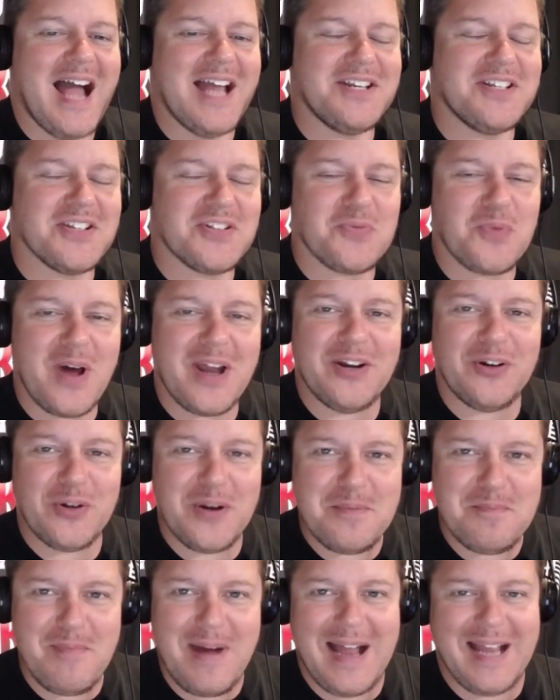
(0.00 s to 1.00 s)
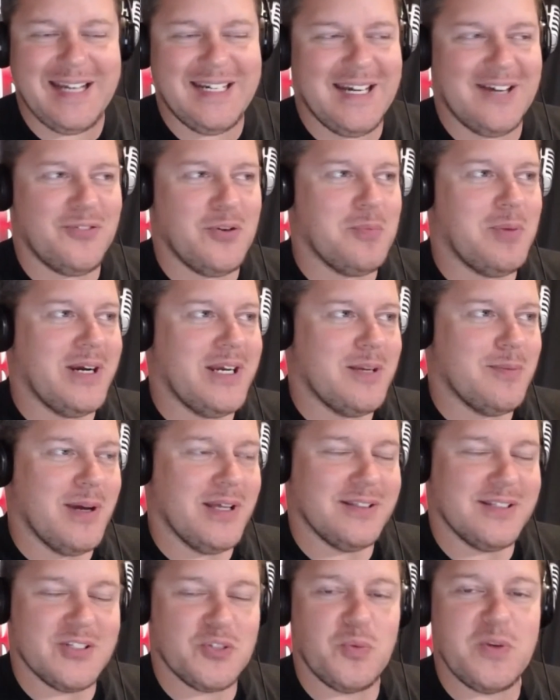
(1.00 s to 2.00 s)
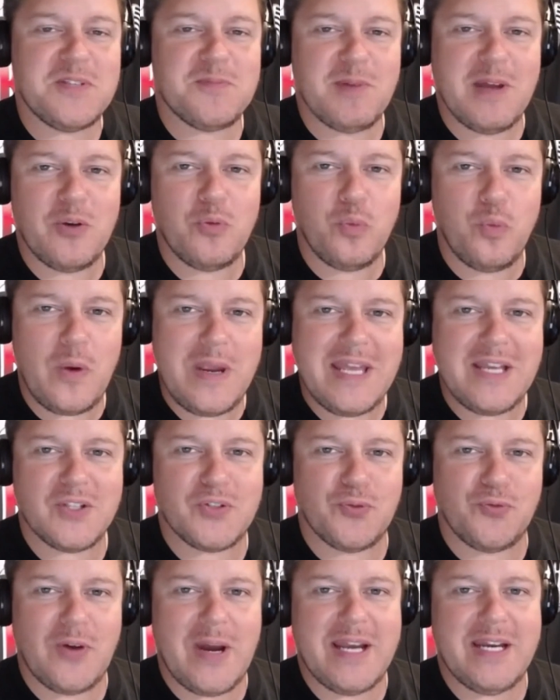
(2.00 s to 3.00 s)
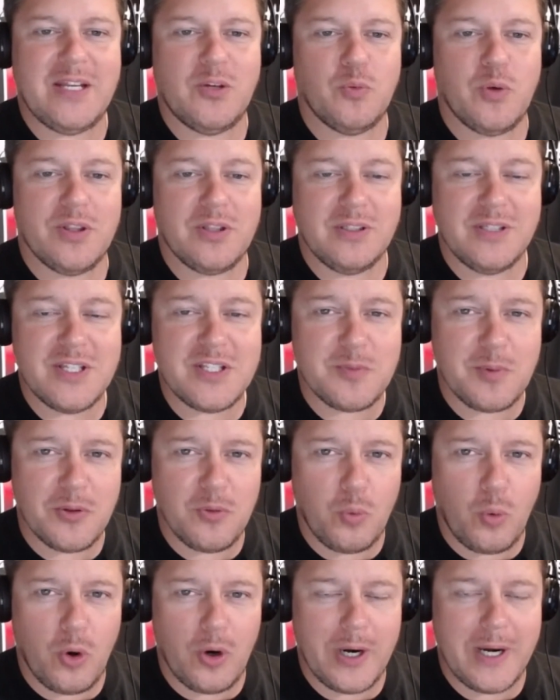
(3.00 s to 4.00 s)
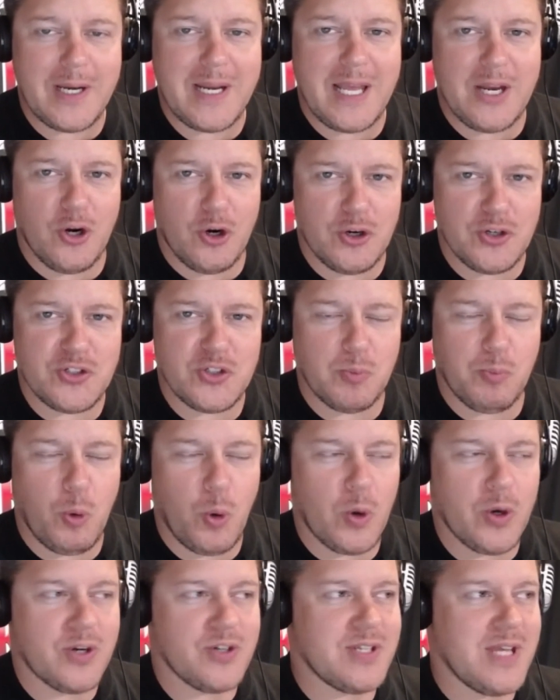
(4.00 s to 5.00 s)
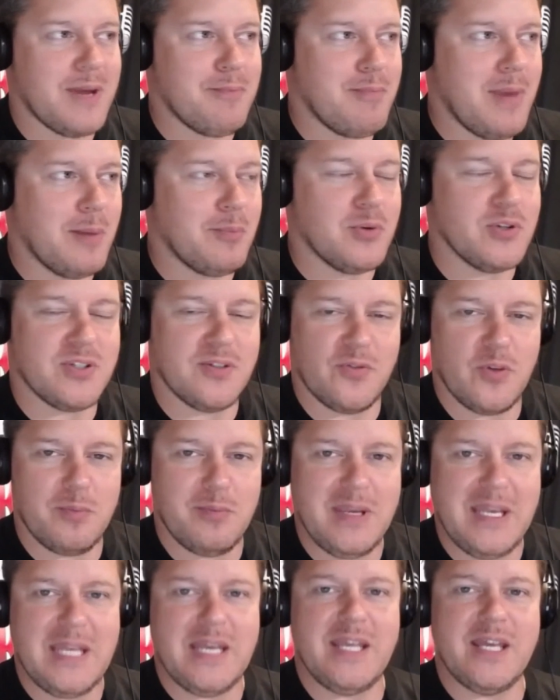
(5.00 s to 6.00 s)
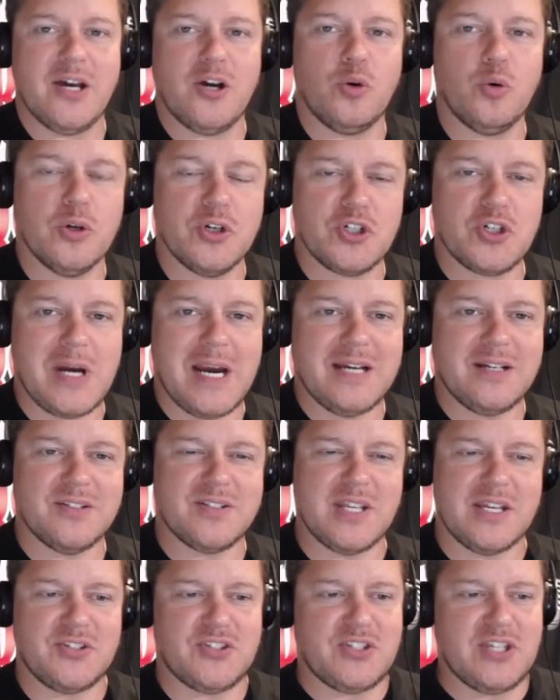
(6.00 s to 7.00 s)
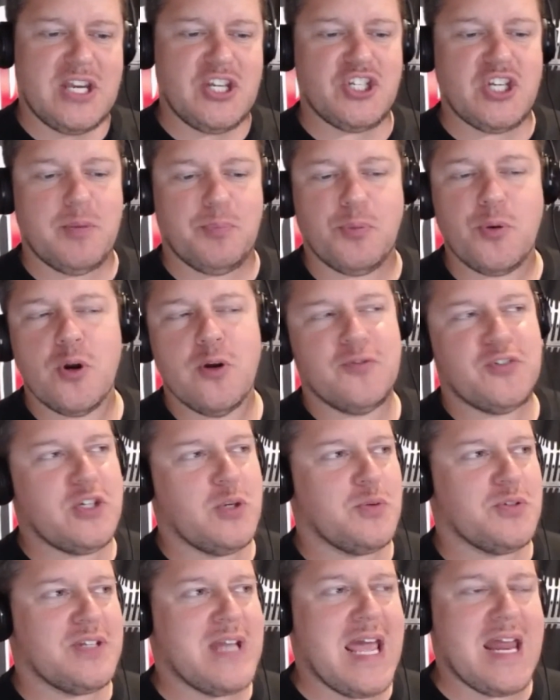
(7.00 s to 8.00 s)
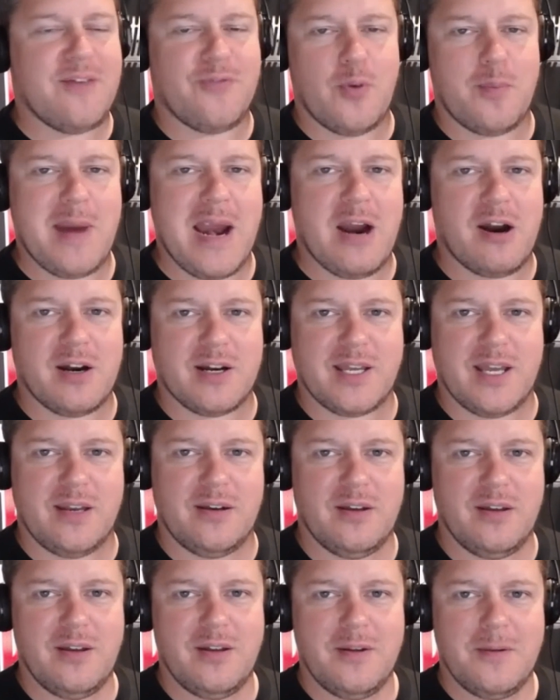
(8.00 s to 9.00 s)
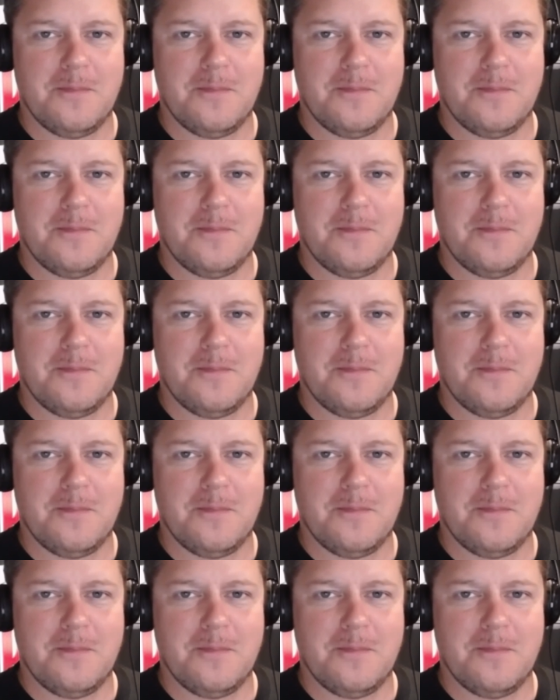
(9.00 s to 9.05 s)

I just wanted to remind everybody about this. We spent weeks fighting with Elizabeth Warren and her supporters and members of the media who are trying to say, see, she proved she was Native American